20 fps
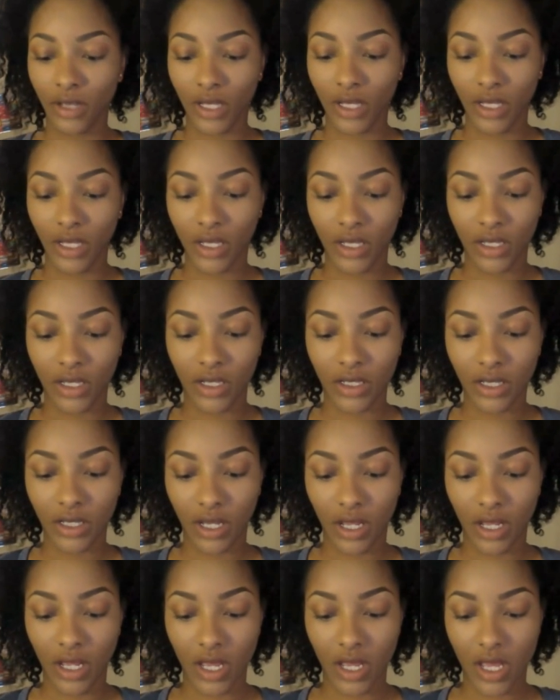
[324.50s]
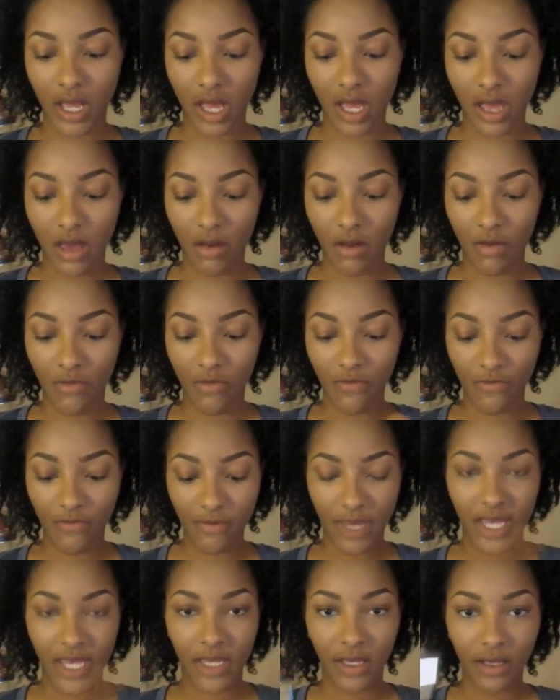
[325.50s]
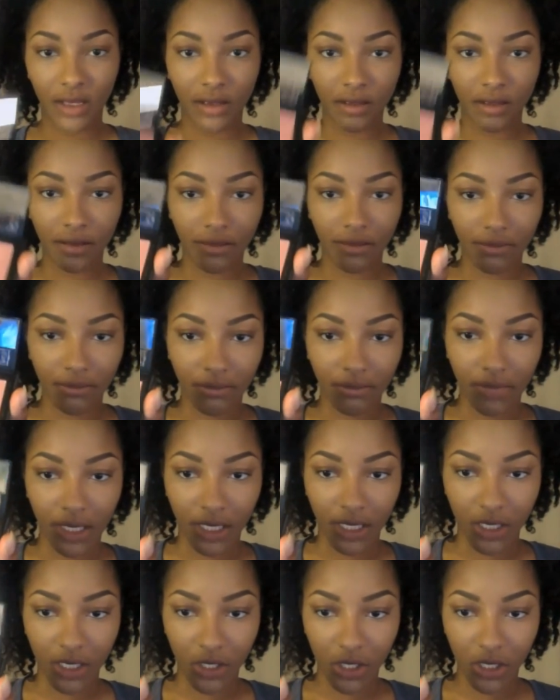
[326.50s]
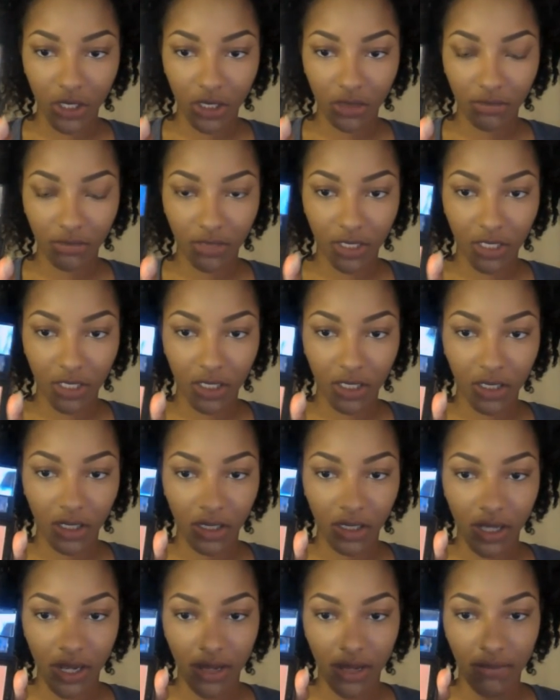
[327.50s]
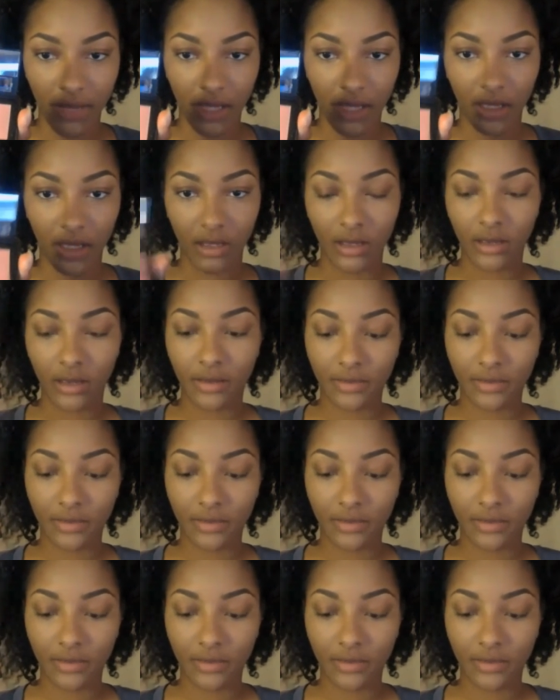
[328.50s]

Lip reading: and a e.l.f. pink blush. It's just a light pink.